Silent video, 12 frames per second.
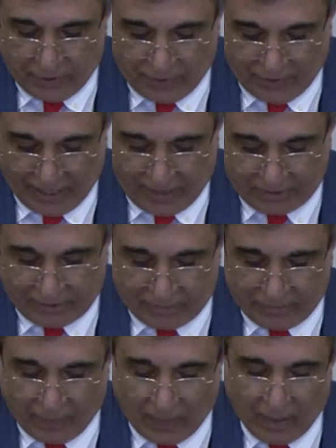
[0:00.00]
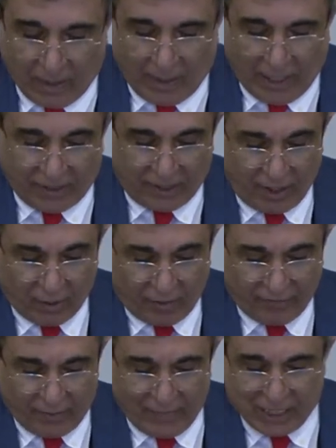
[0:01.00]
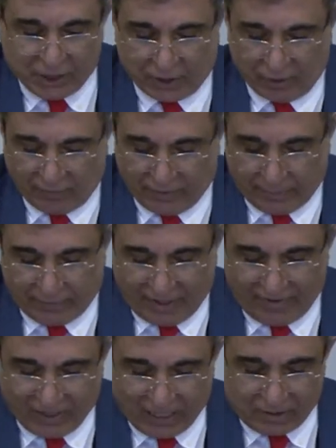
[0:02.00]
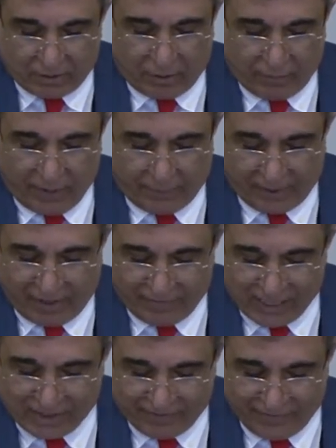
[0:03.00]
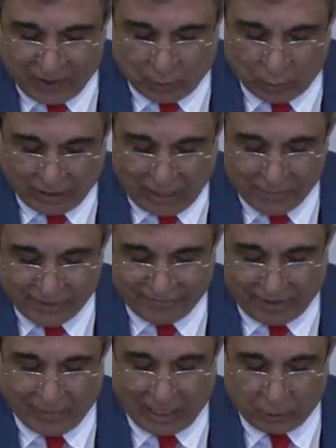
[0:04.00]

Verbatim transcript: Third, Another confirmation of the previous, of the previous view comes from